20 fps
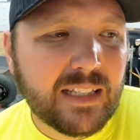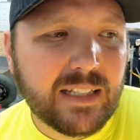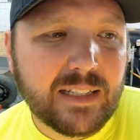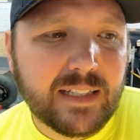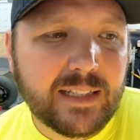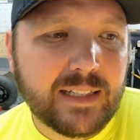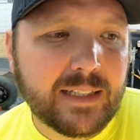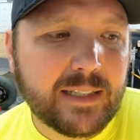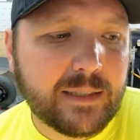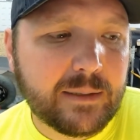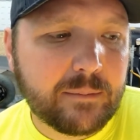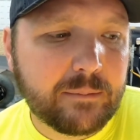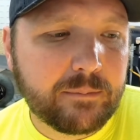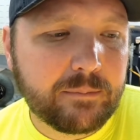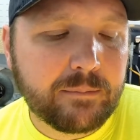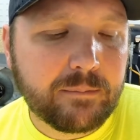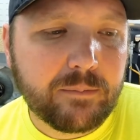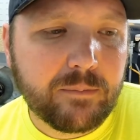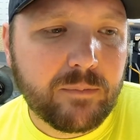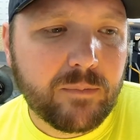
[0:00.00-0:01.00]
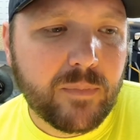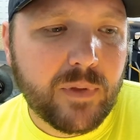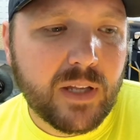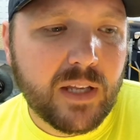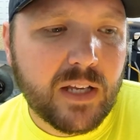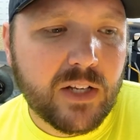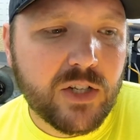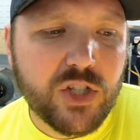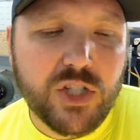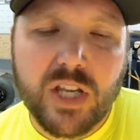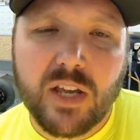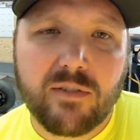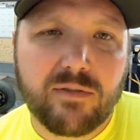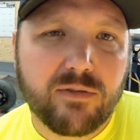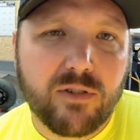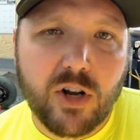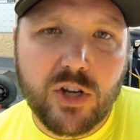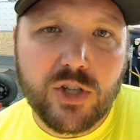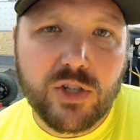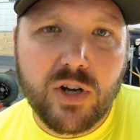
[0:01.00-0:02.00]
I just get
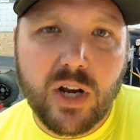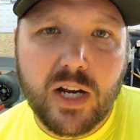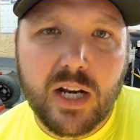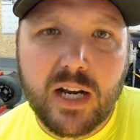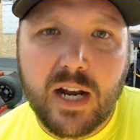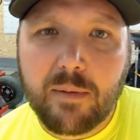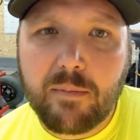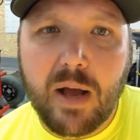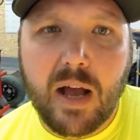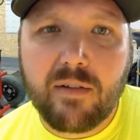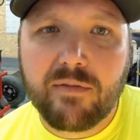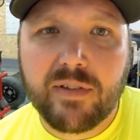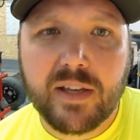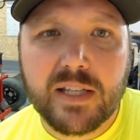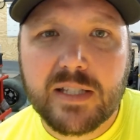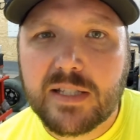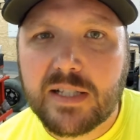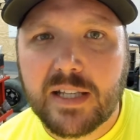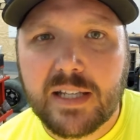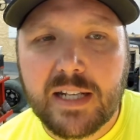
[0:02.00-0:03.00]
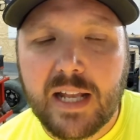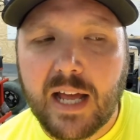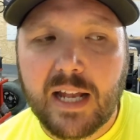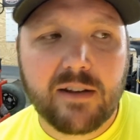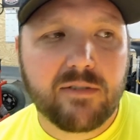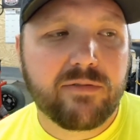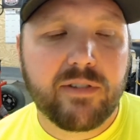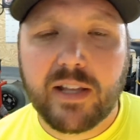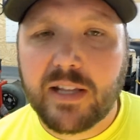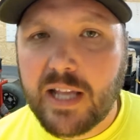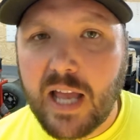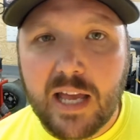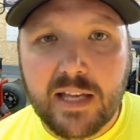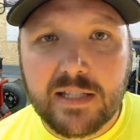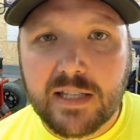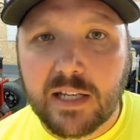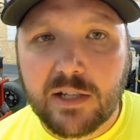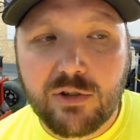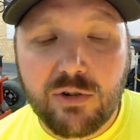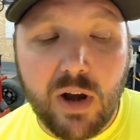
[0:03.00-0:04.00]
frustrated. I'm obviously not a
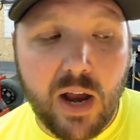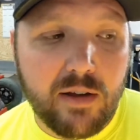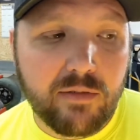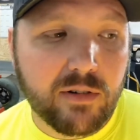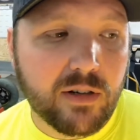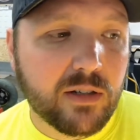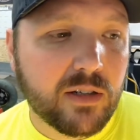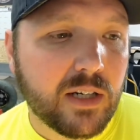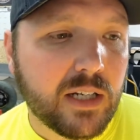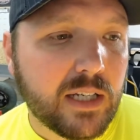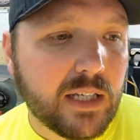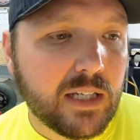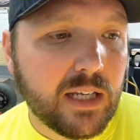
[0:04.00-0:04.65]
fantastic driver.